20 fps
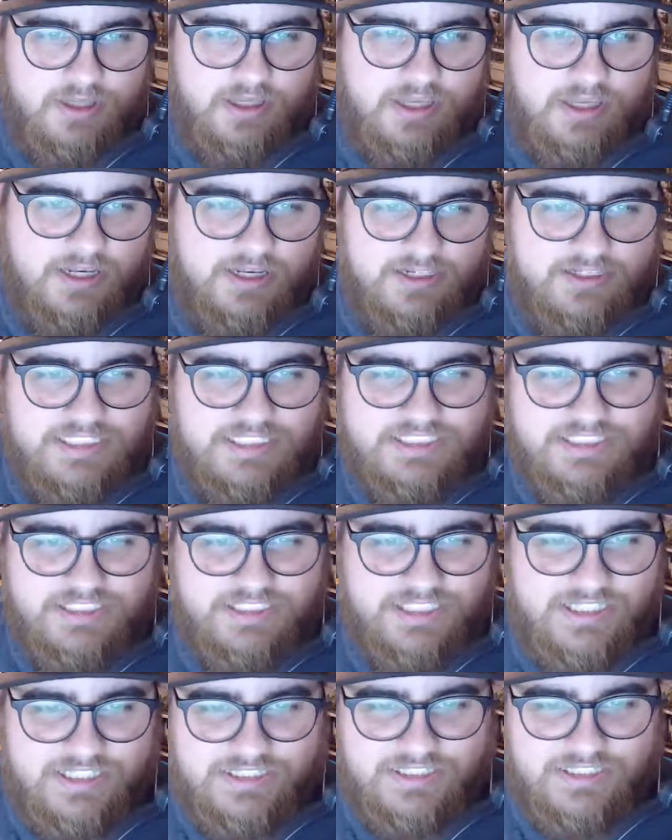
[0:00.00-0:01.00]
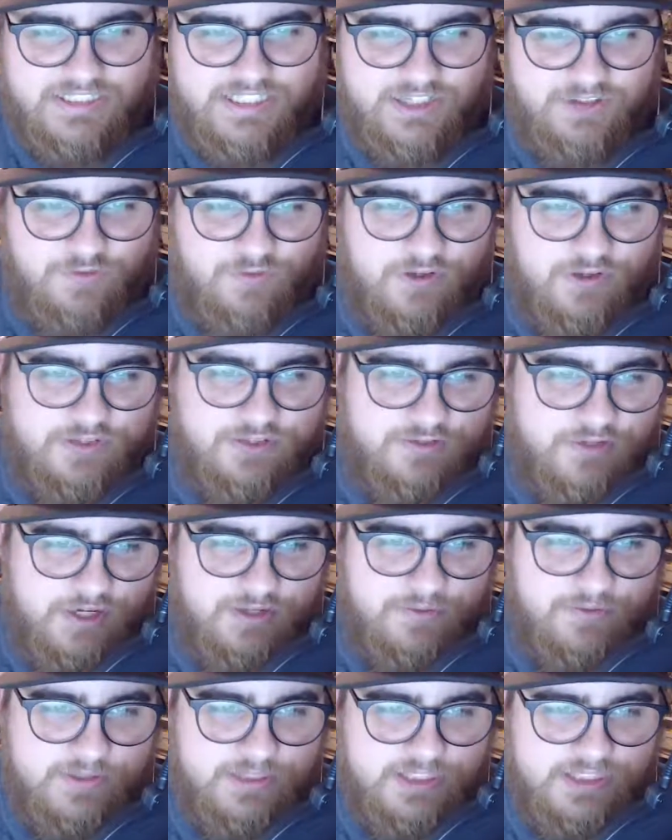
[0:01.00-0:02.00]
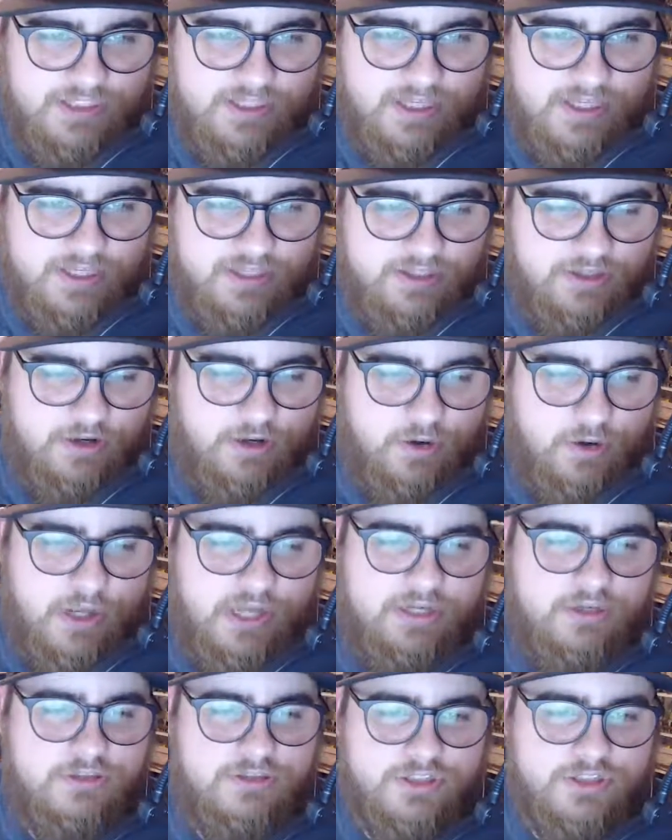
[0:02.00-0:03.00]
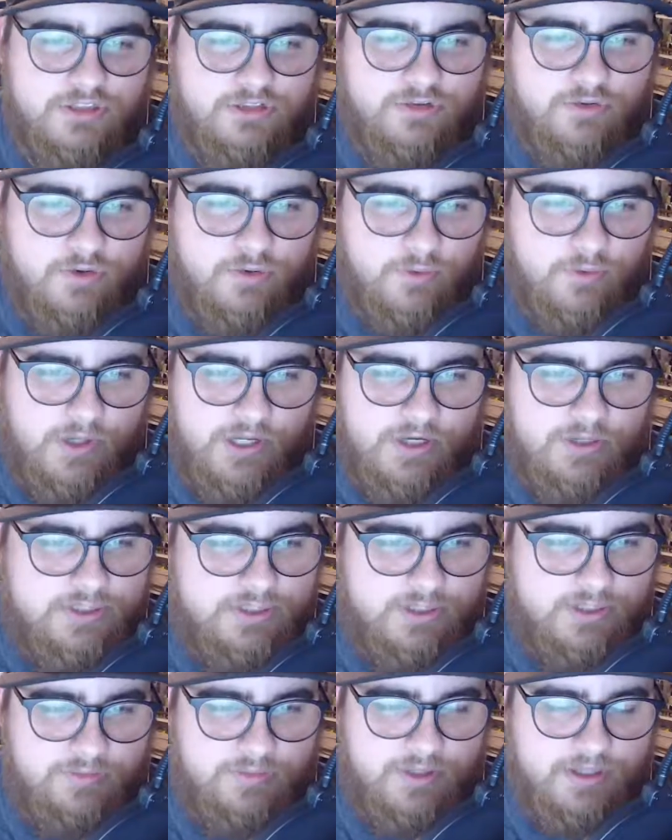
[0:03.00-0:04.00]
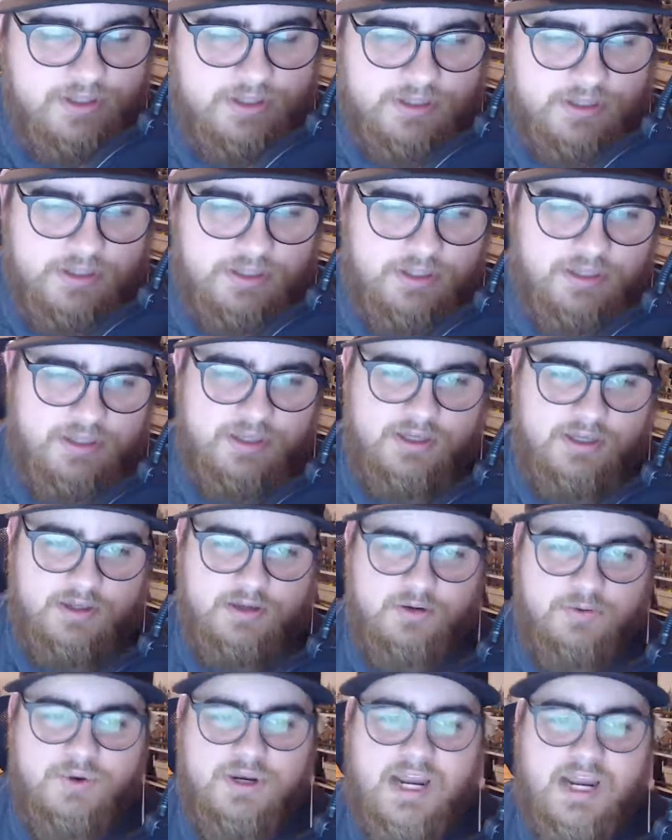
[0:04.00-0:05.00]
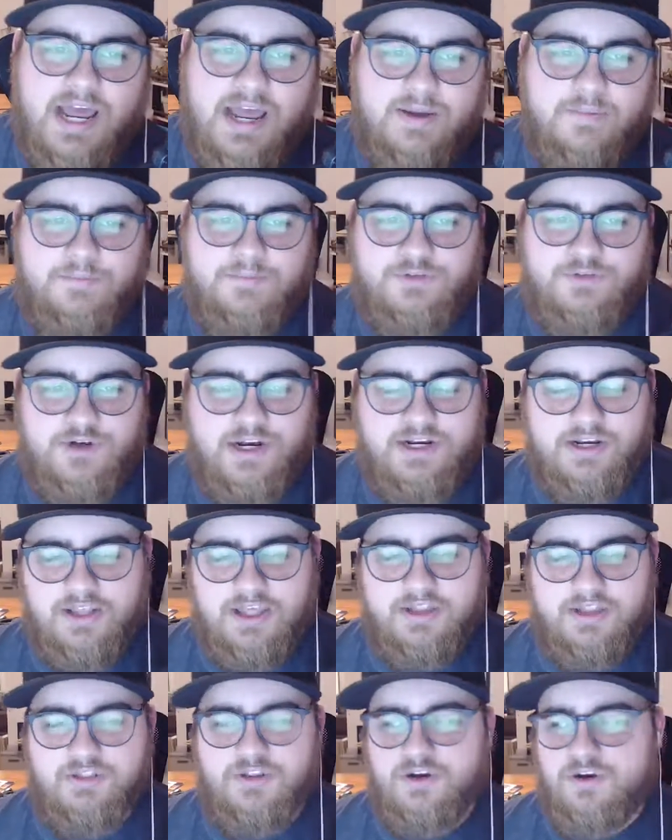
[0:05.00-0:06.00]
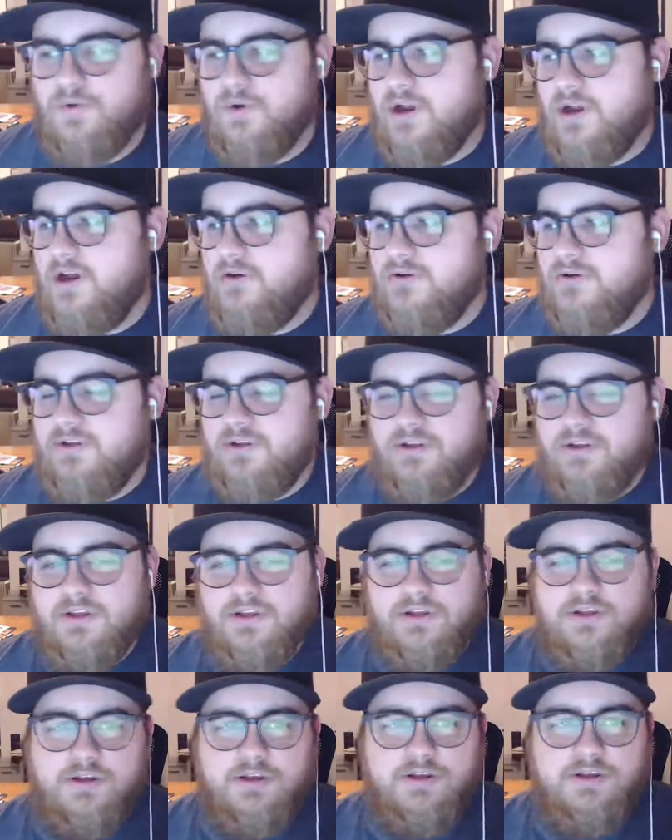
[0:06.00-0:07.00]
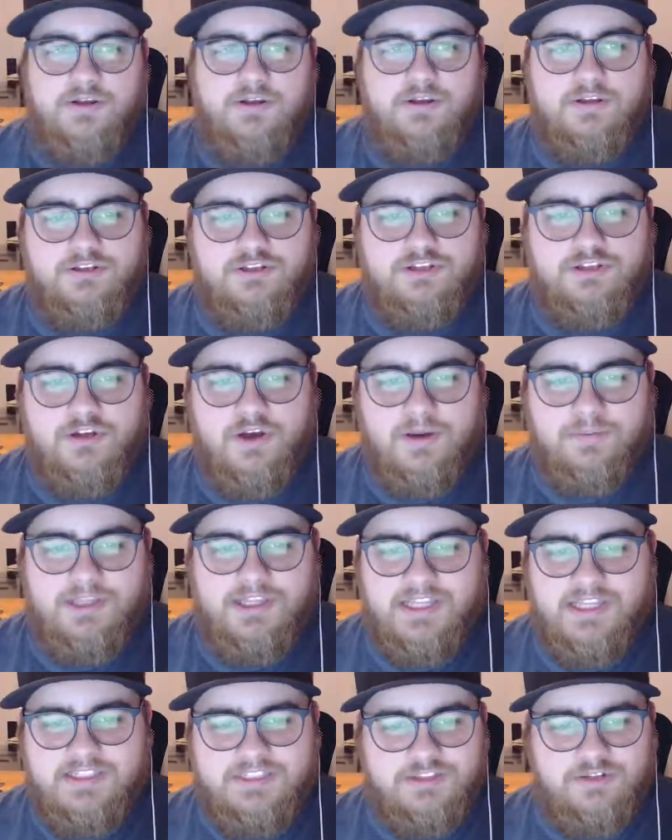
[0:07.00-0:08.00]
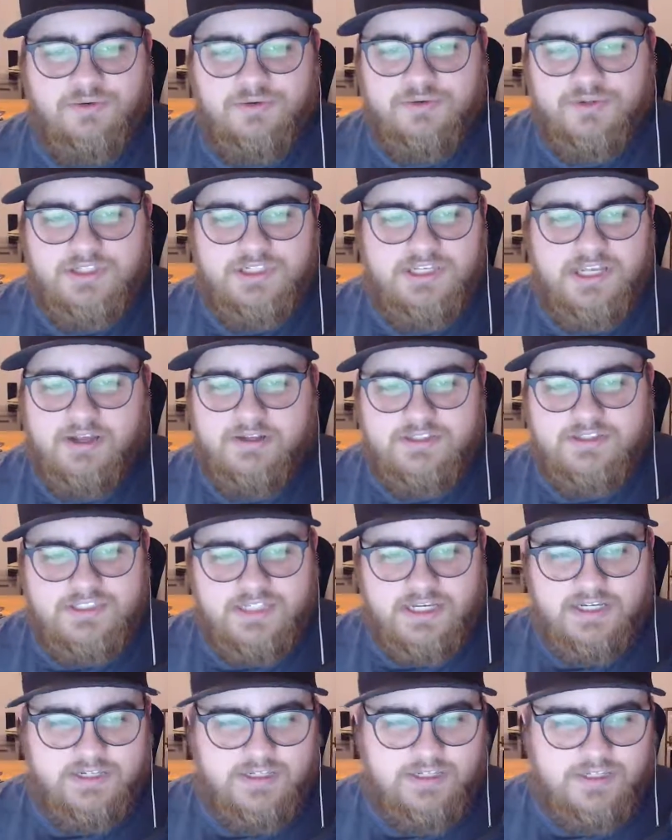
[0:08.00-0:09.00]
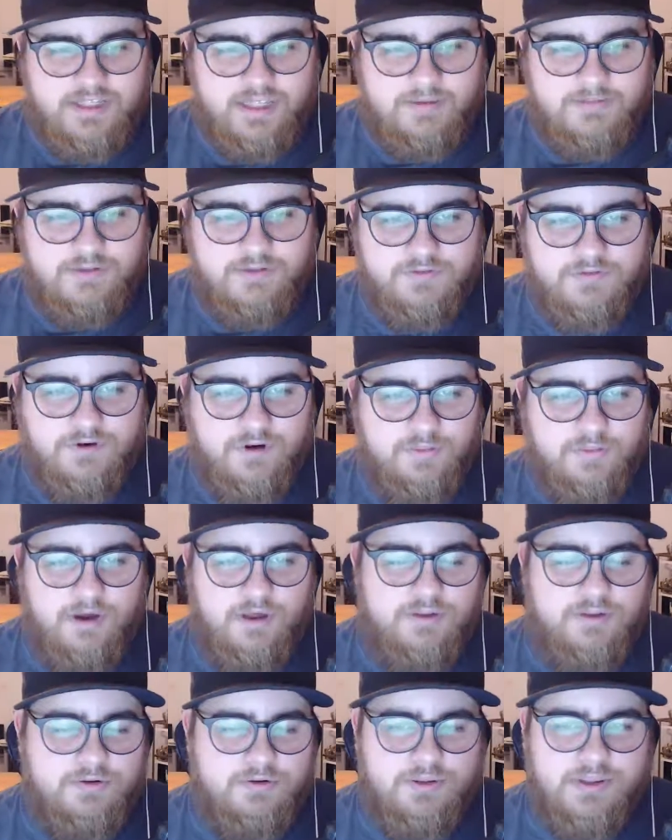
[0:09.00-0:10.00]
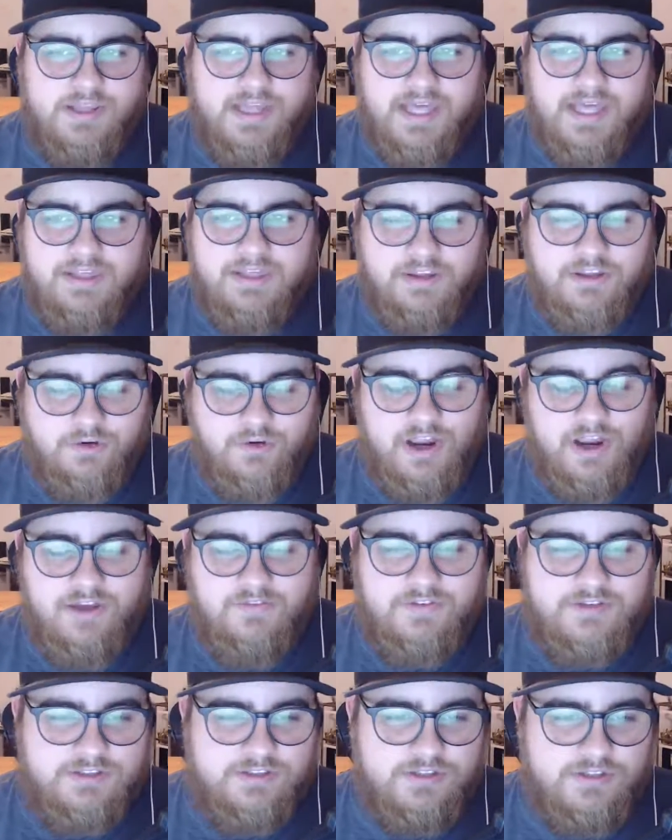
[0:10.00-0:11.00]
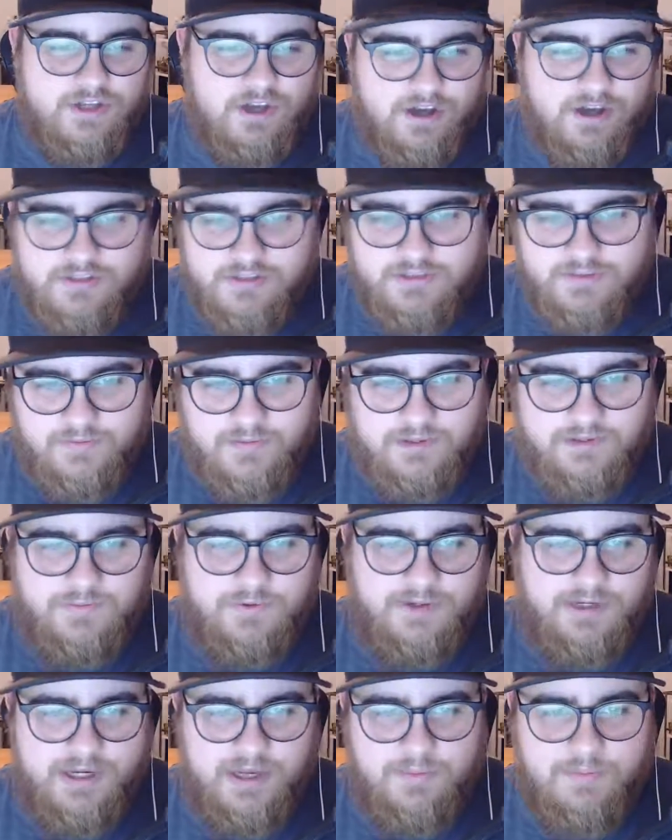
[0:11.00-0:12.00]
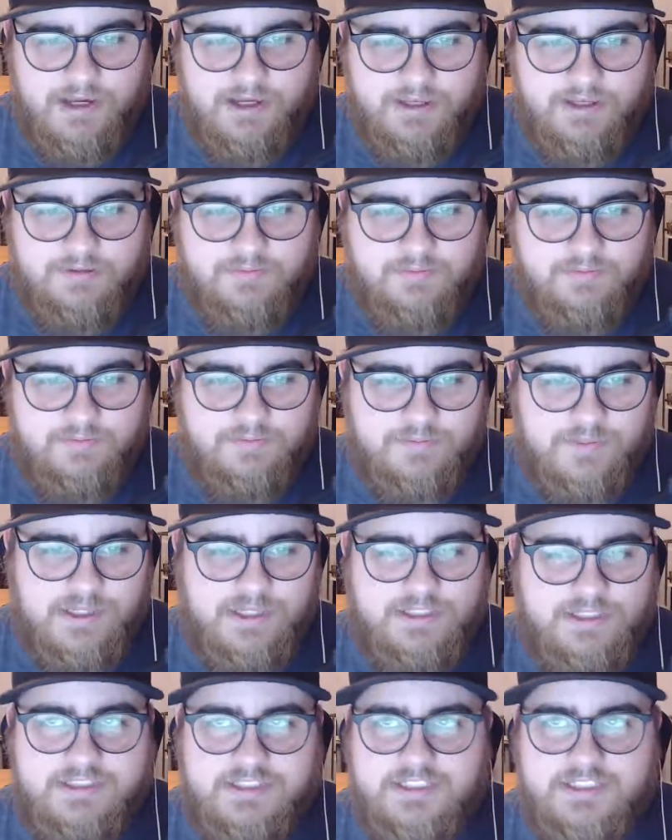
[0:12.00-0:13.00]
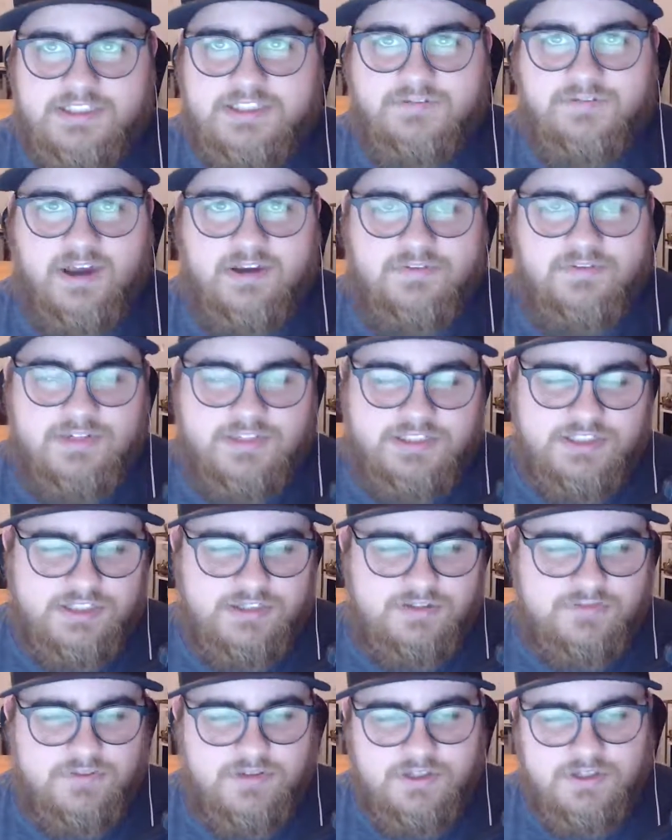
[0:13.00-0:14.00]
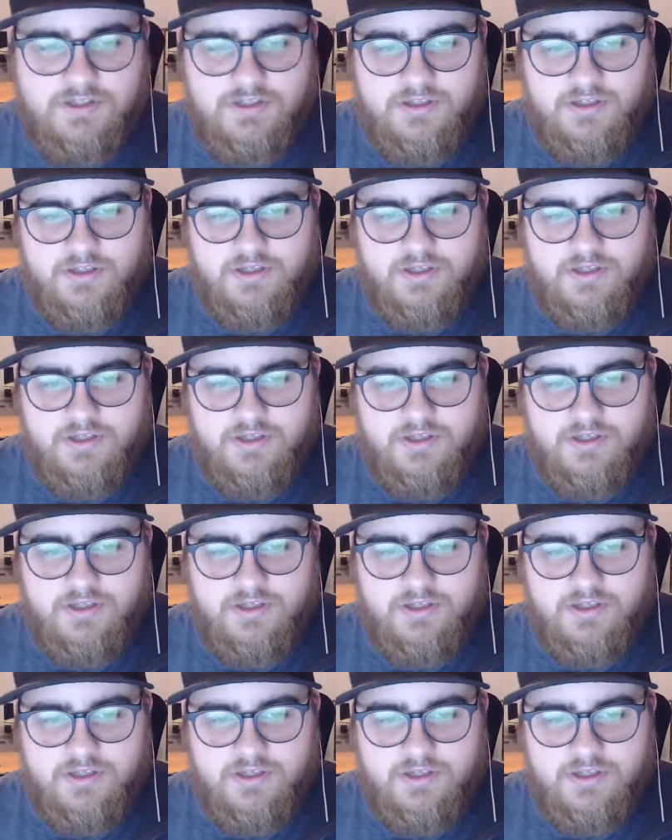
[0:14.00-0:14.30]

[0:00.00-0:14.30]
And it just gets frustrating when she enters a doorway or something when I'm trying to look around. So I mean, that's the only downside to the game so far. But other than that, the graphics look awesome. I was playing on my big 65-inch TV,